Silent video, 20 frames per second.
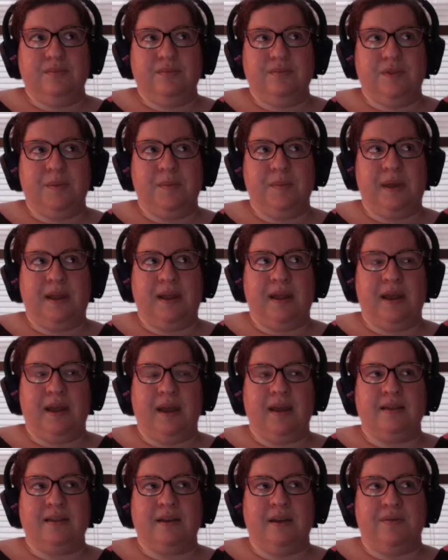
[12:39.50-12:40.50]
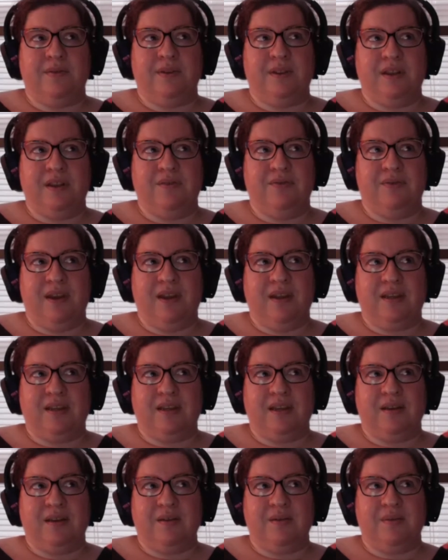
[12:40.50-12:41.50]
But I definitely find
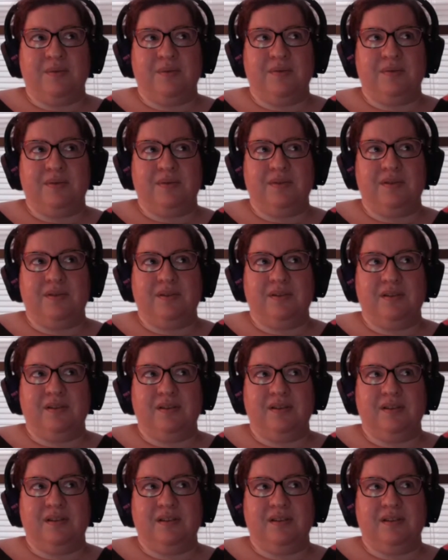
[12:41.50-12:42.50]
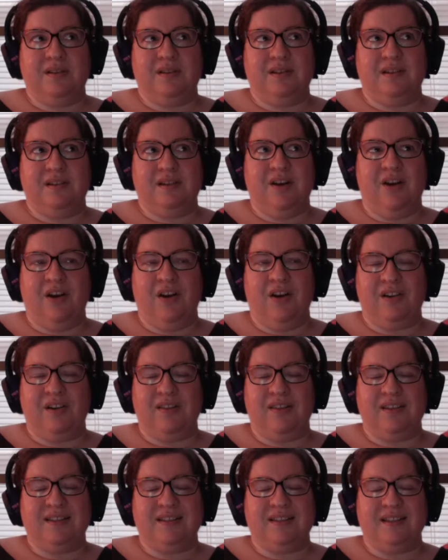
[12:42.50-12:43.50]
it hard in
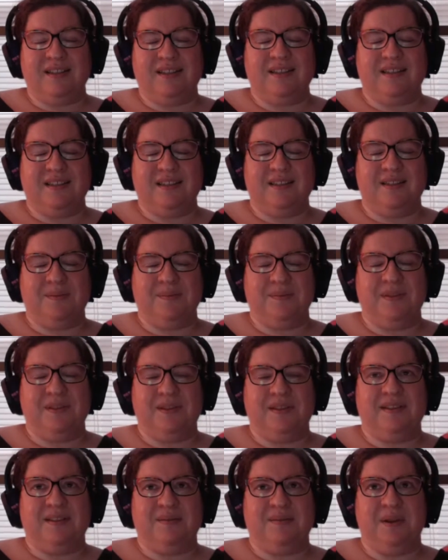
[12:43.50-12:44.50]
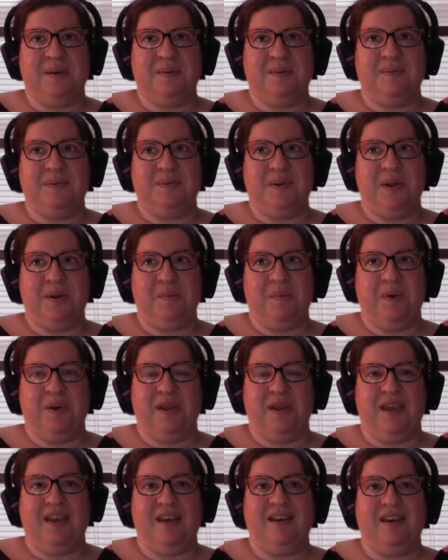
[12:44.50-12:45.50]
the sense that sometimes when I'm
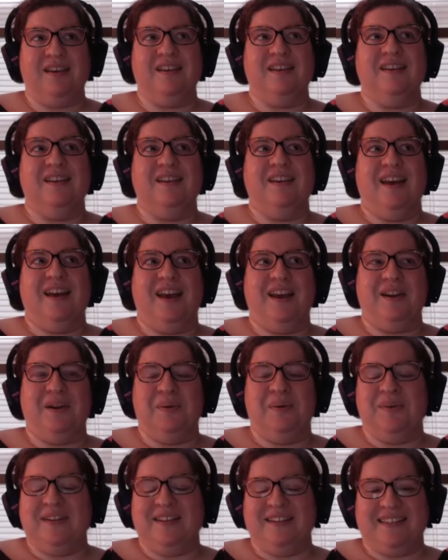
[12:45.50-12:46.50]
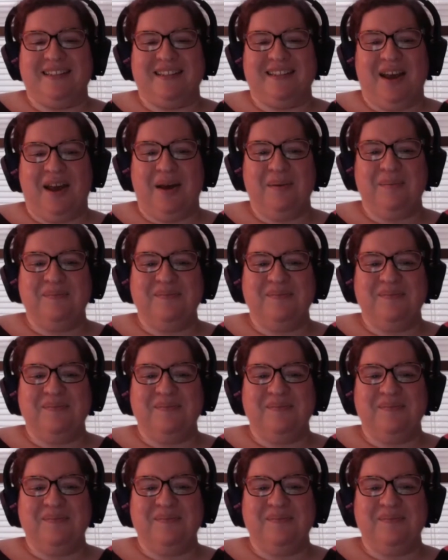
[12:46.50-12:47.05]
working, I don't want to stop.